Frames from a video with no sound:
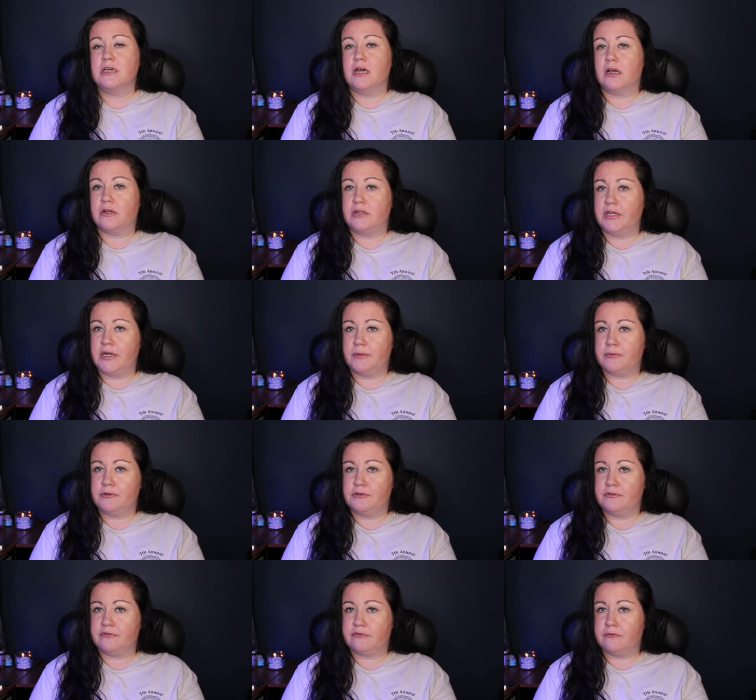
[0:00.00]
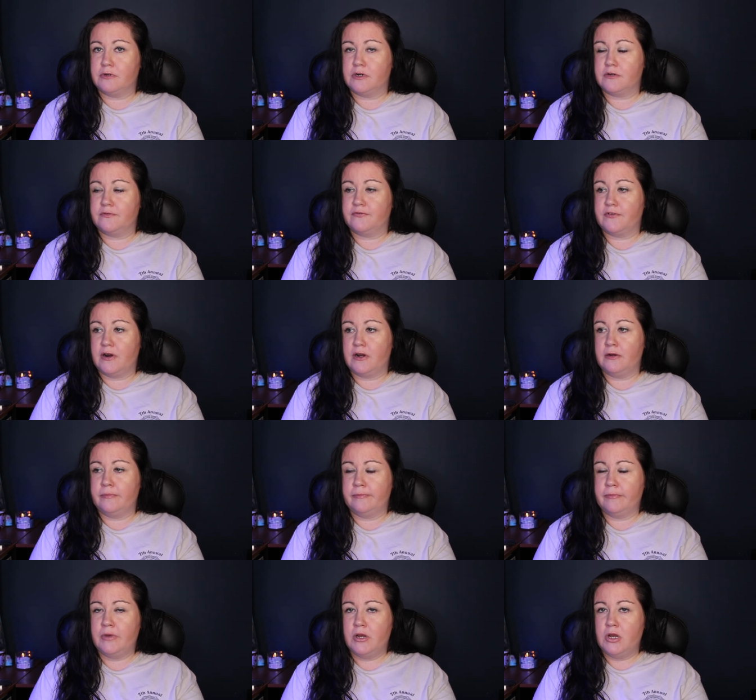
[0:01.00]
a cleanup crew
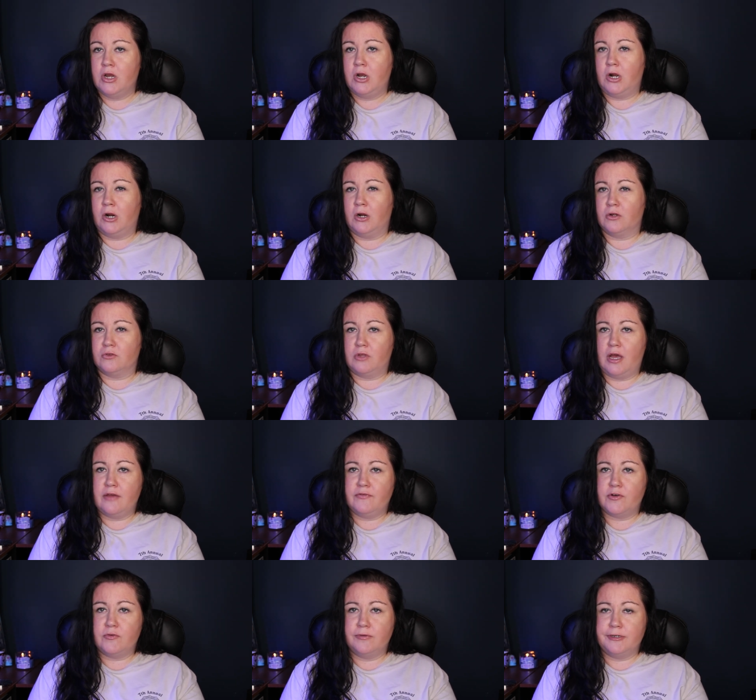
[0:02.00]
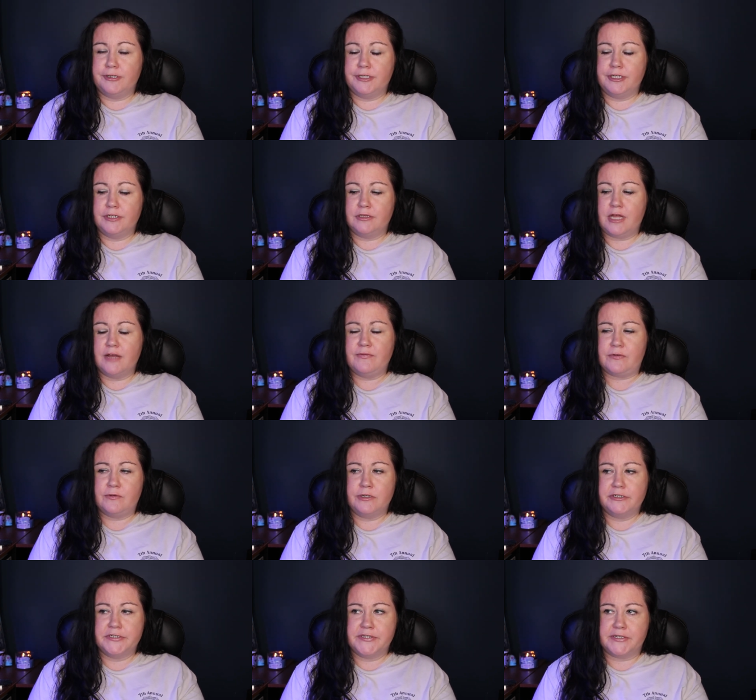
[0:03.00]
from our Live Aquaria. Live
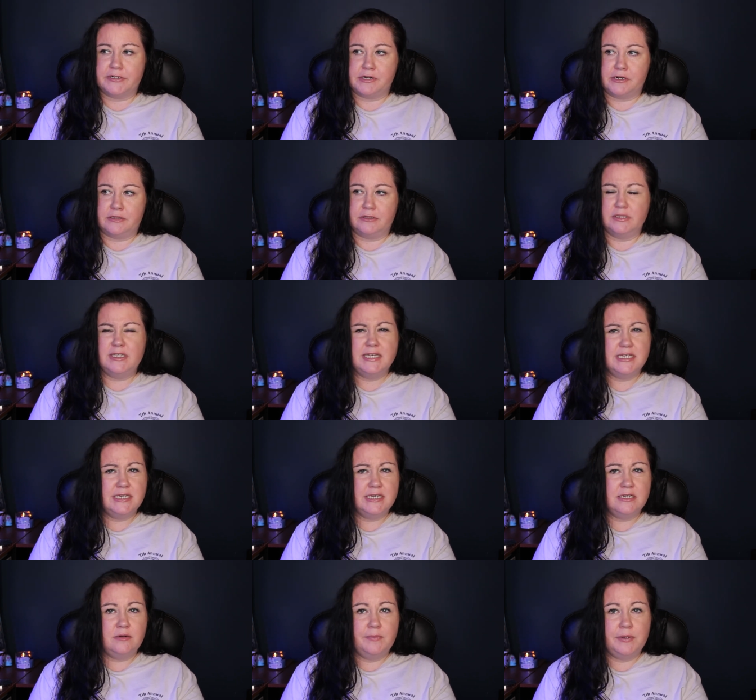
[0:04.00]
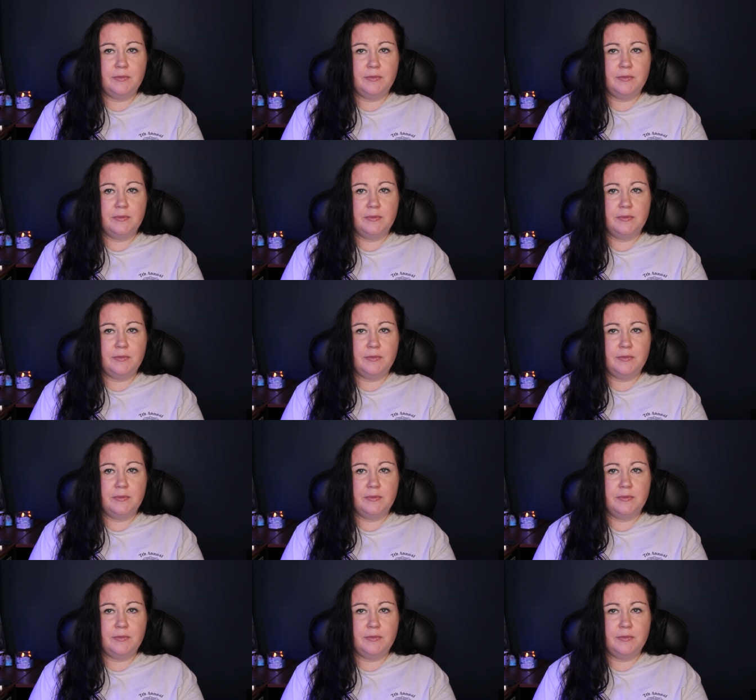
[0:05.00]
Aquarias are a little